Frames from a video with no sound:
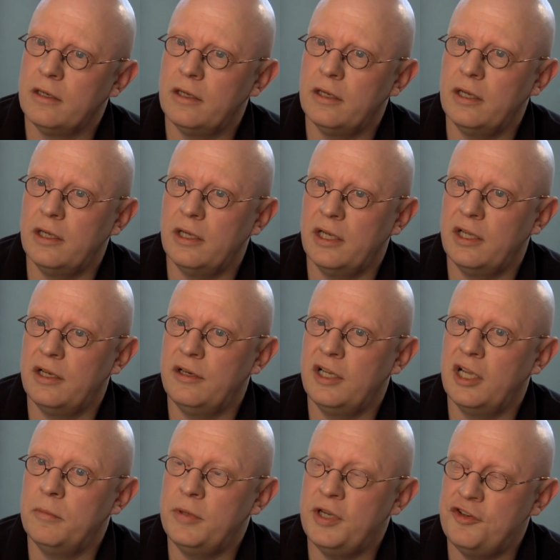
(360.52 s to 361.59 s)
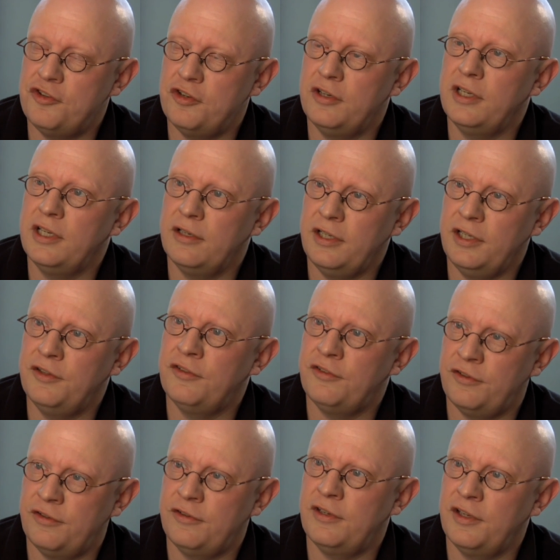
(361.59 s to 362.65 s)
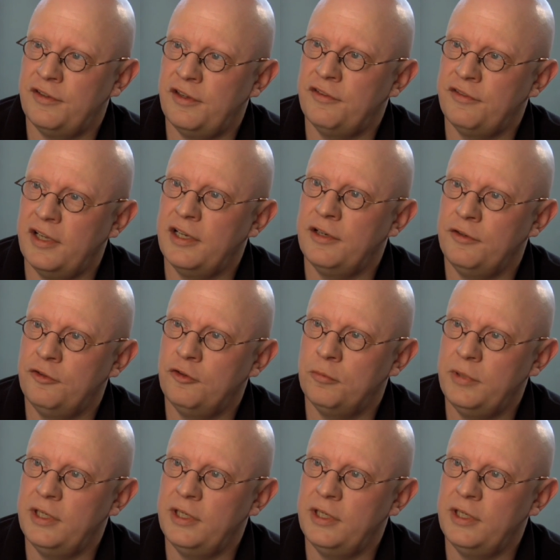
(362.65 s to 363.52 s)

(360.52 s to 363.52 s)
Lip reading: And the ambition is, as I said, to